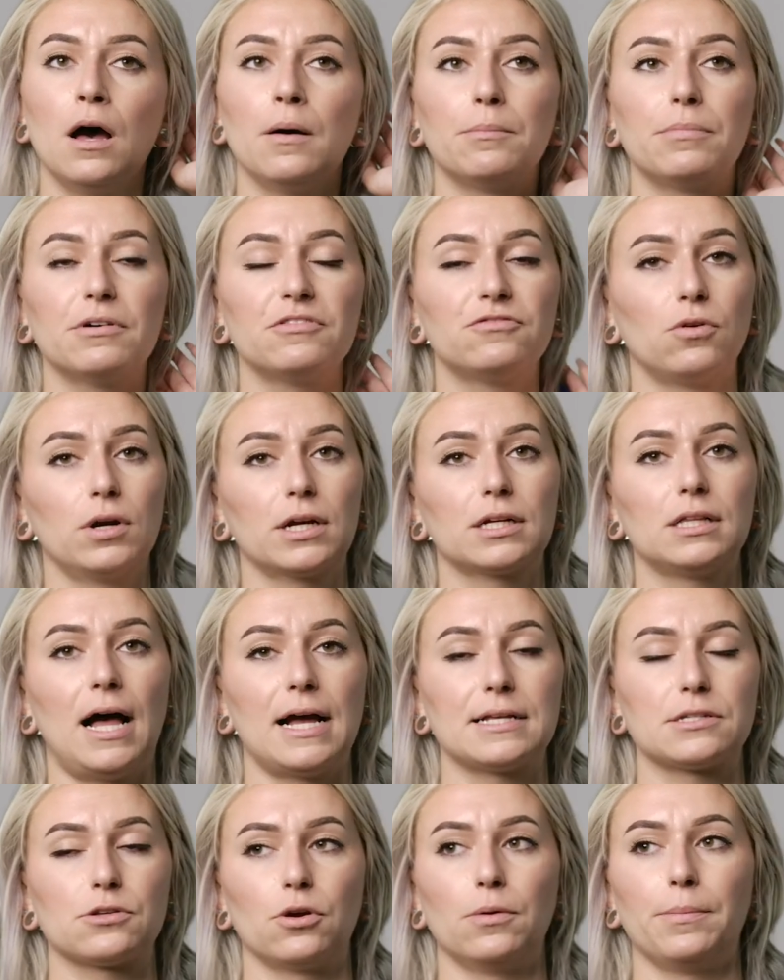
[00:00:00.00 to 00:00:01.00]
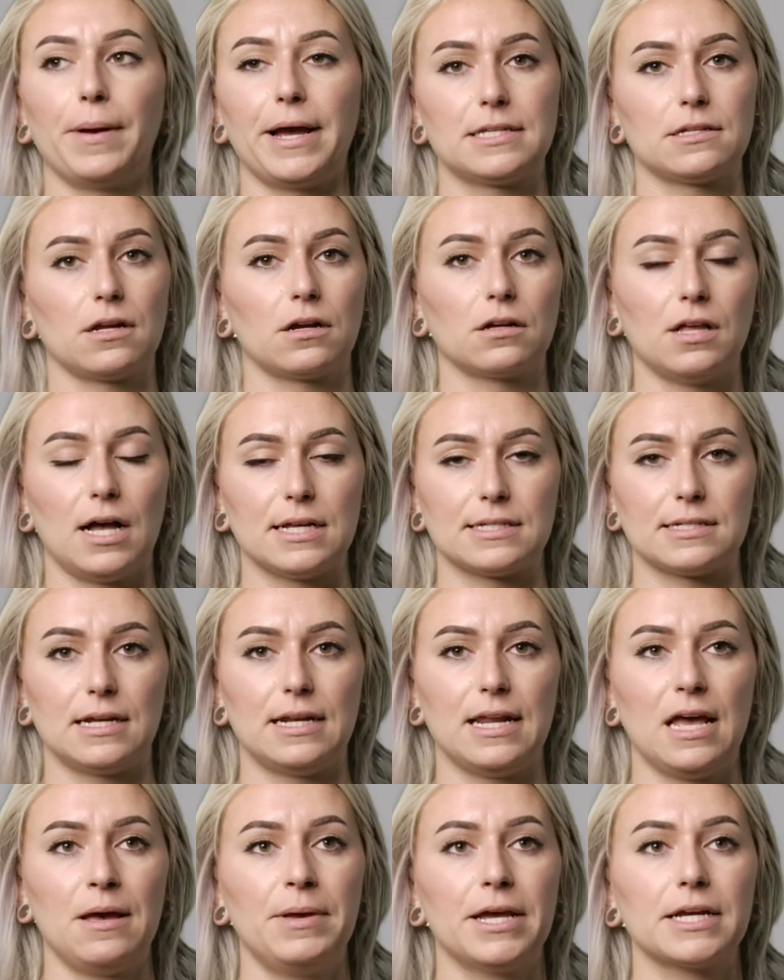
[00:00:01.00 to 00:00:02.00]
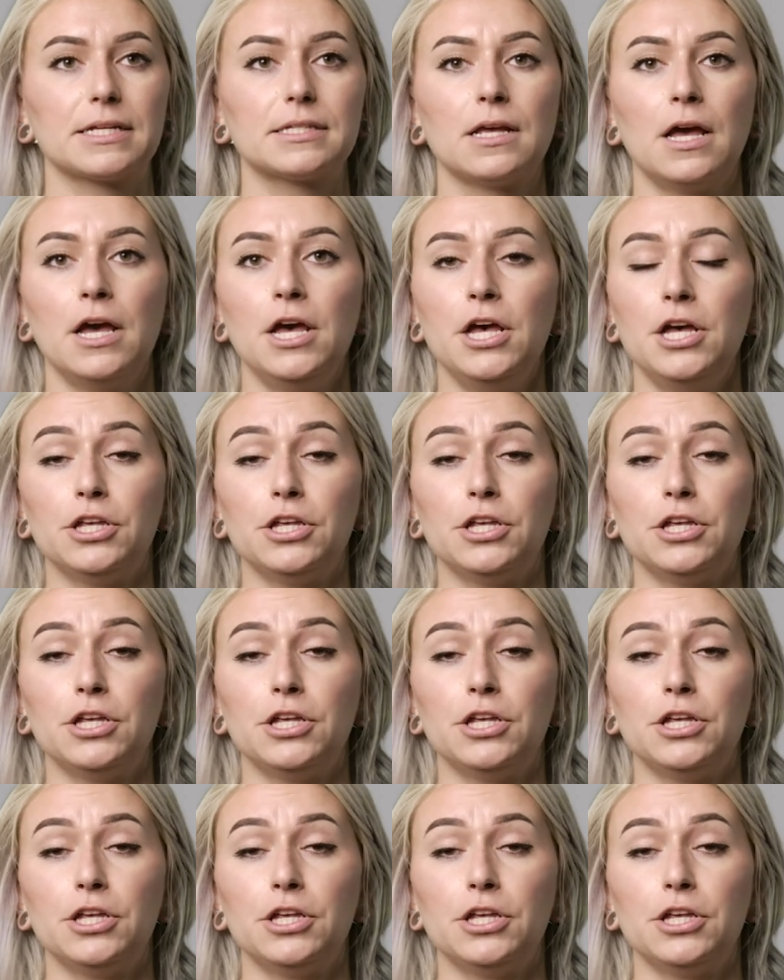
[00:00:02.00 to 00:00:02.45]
before class or based on class dynamics,